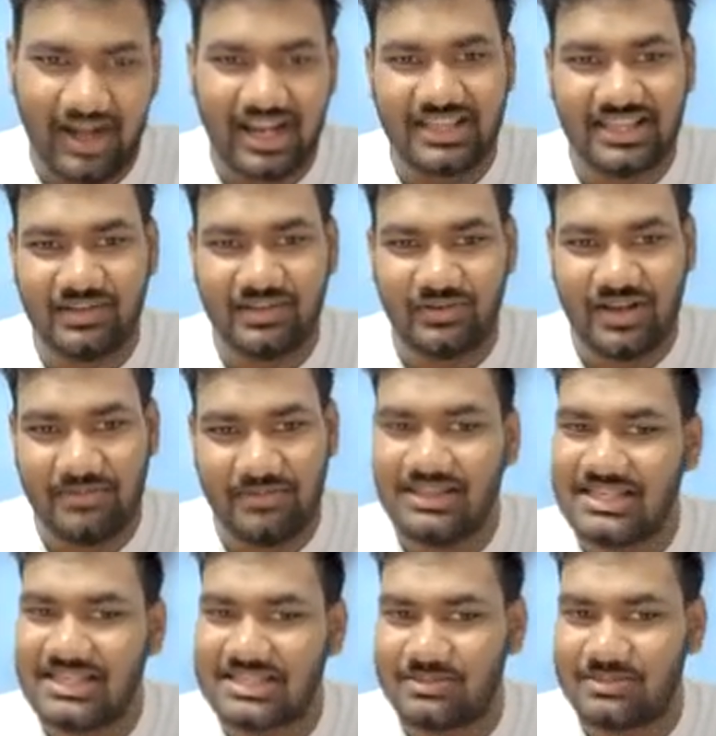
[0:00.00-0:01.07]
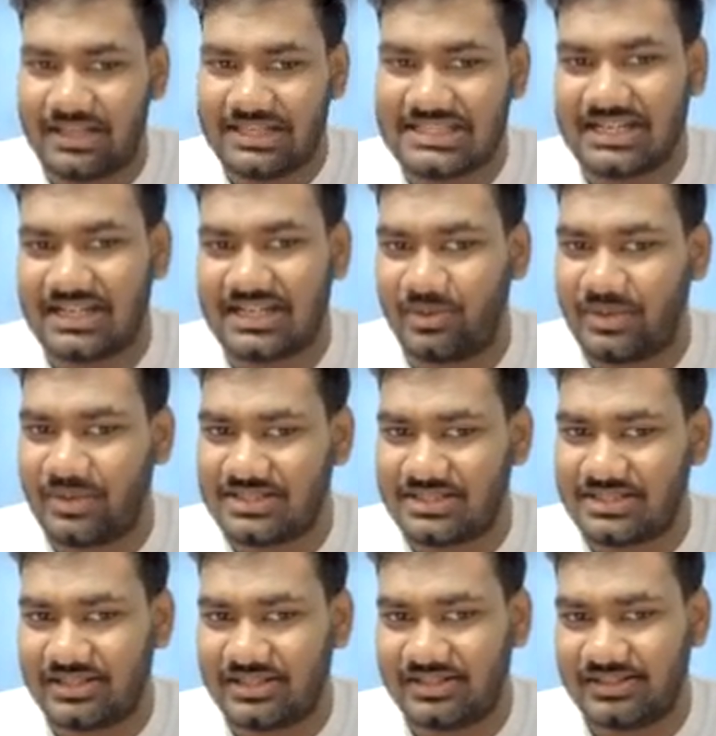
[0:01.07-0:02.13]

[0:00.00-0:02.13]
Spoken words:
I think would have been this one, the second question.